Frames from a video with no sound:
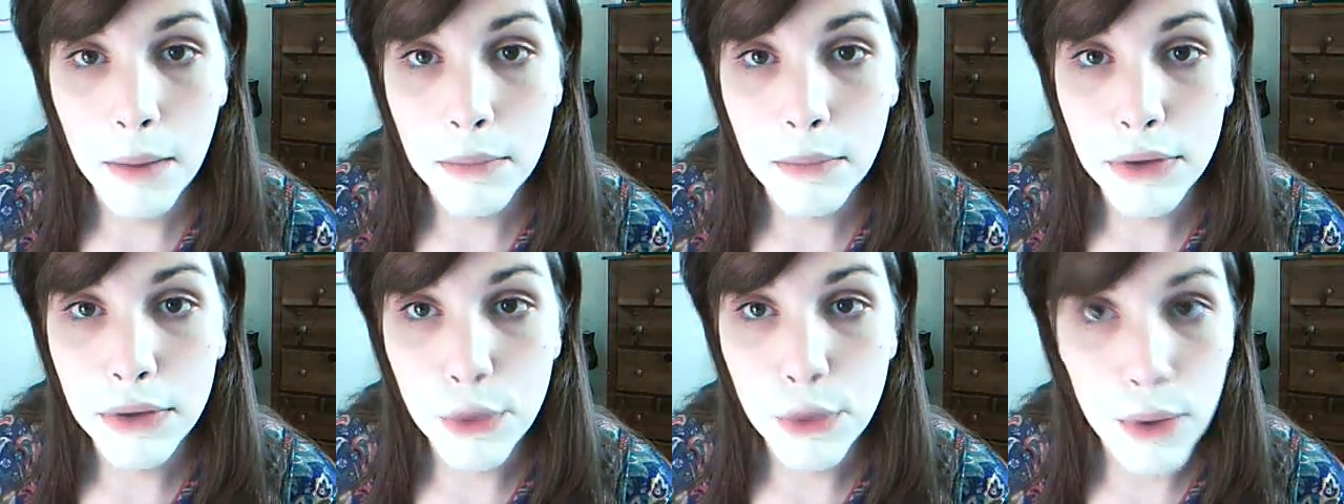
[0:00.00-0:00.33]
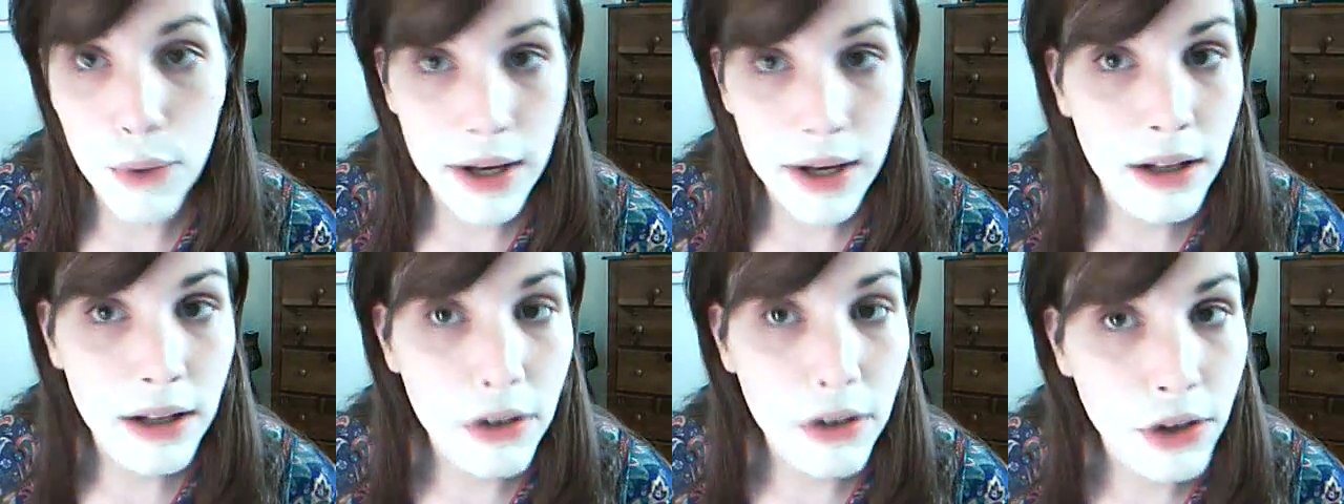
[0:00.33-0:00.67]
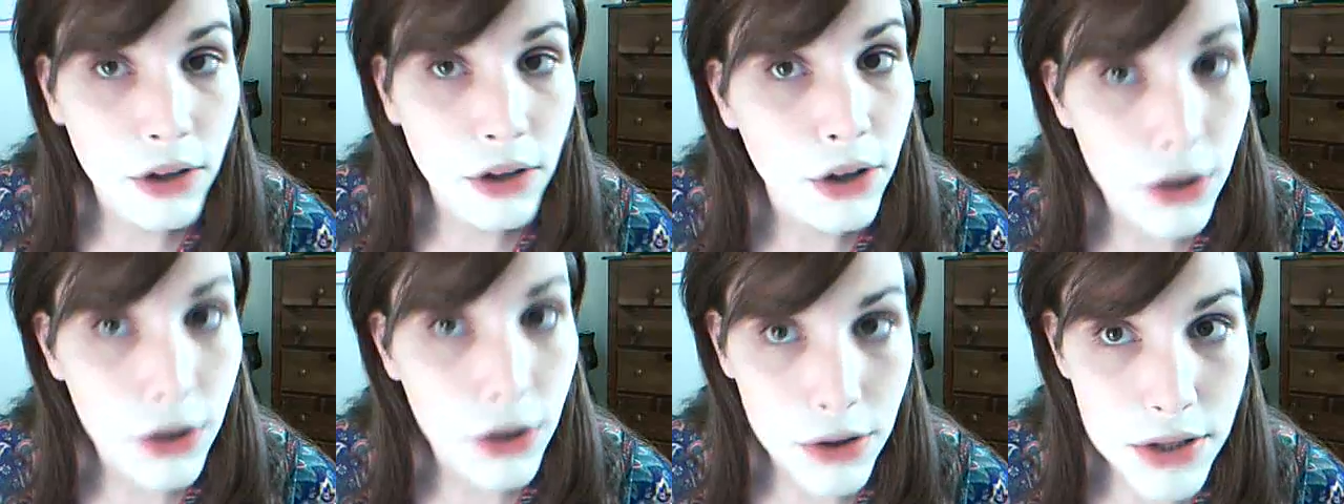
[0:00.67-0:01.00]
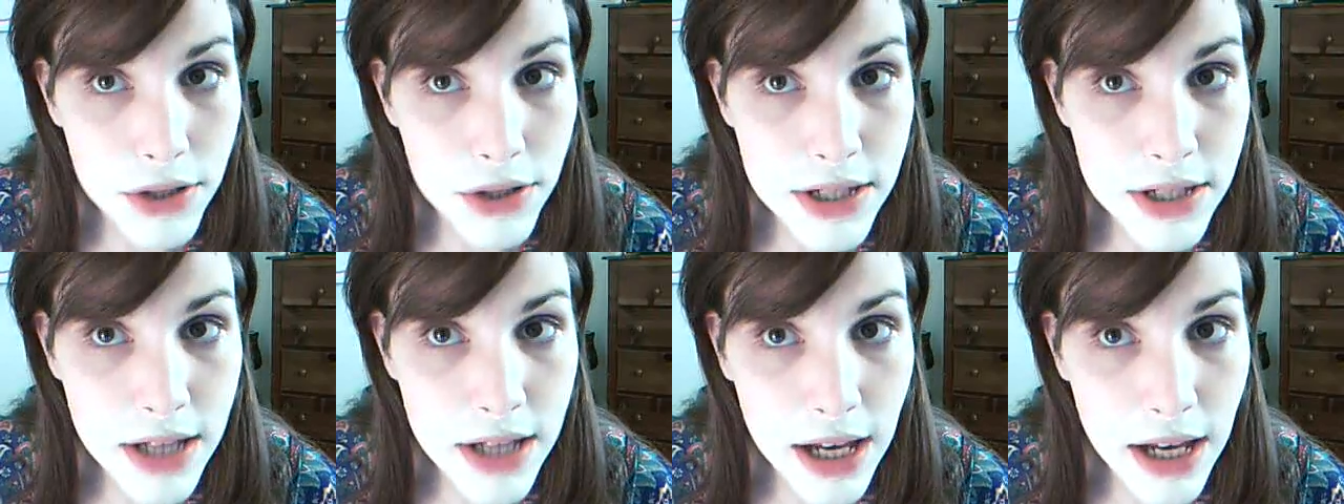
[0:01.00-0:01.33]
the regular girl
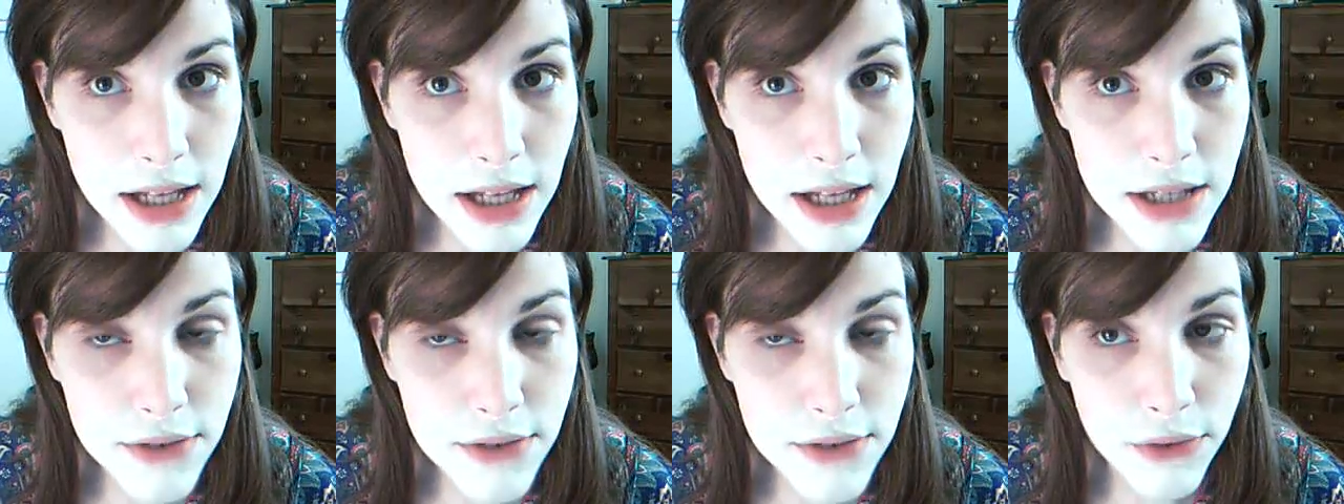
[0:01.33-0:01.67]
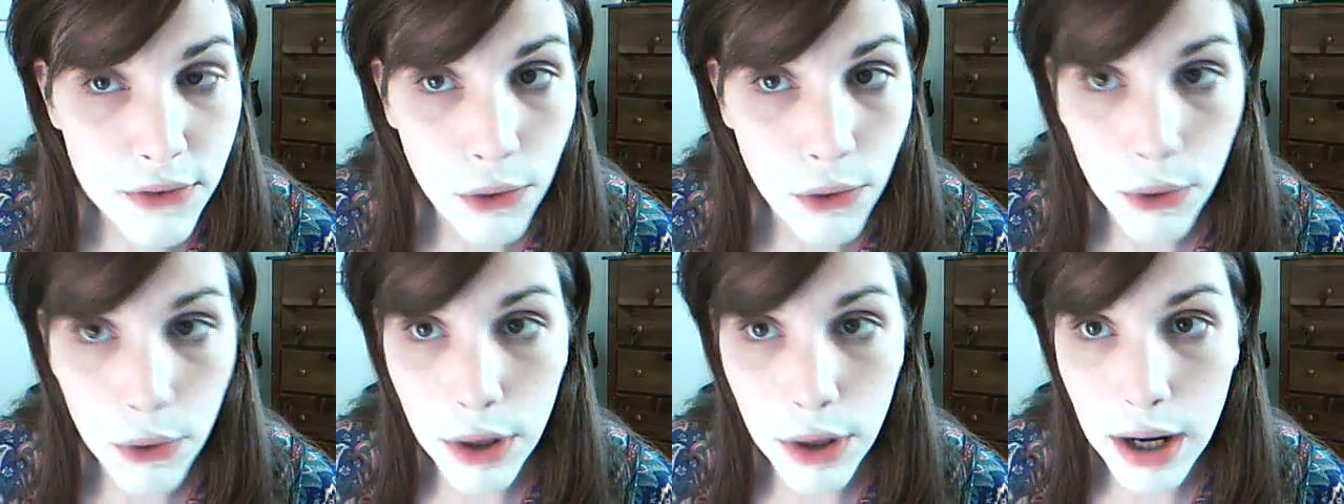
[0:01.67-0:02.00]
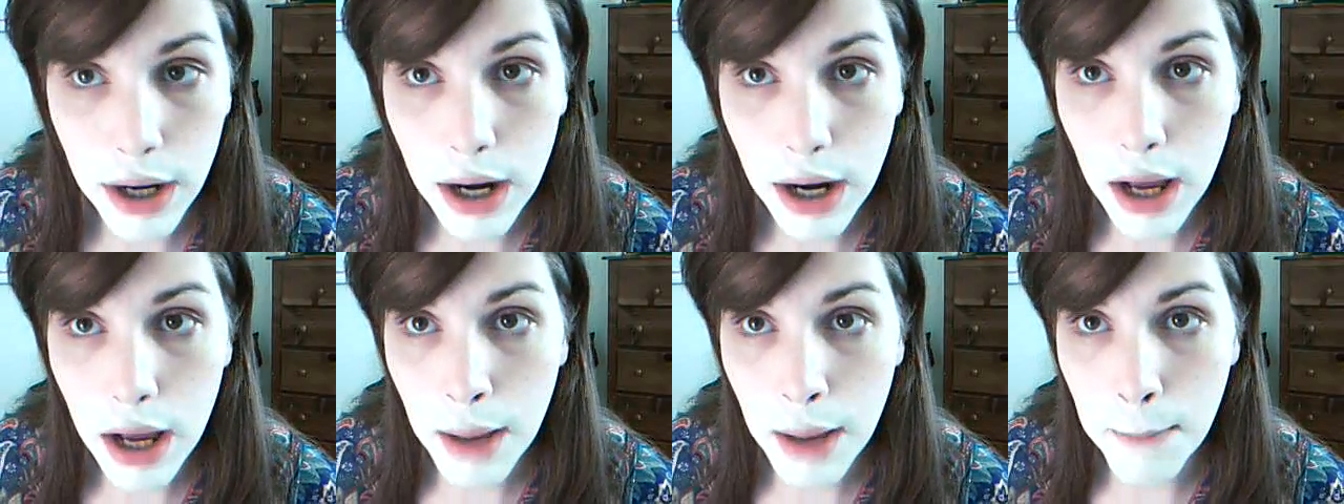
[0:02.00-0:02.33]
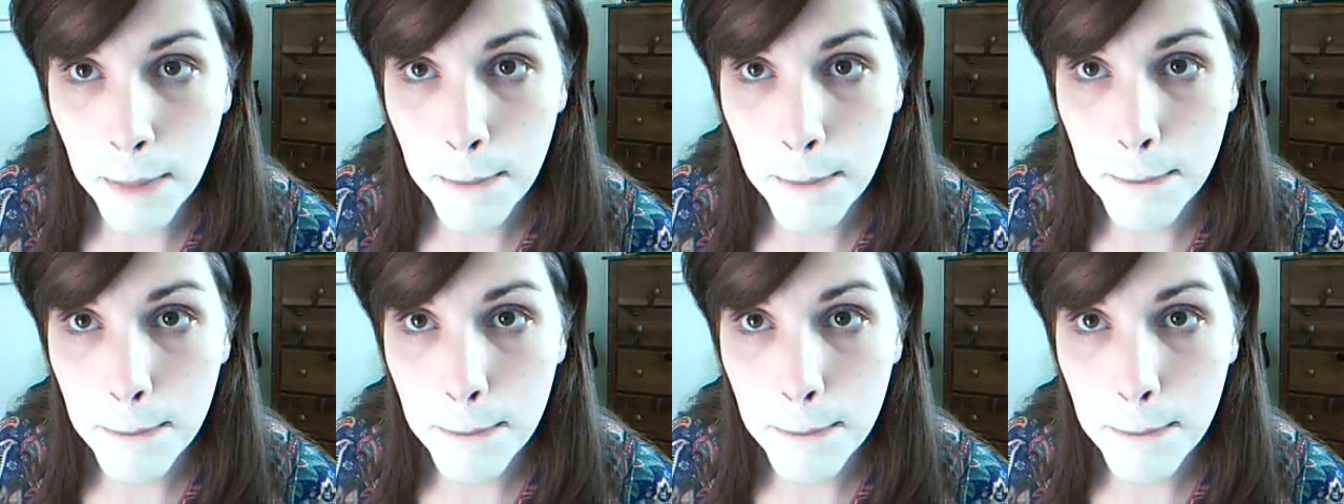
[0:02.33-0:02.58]
sites for, I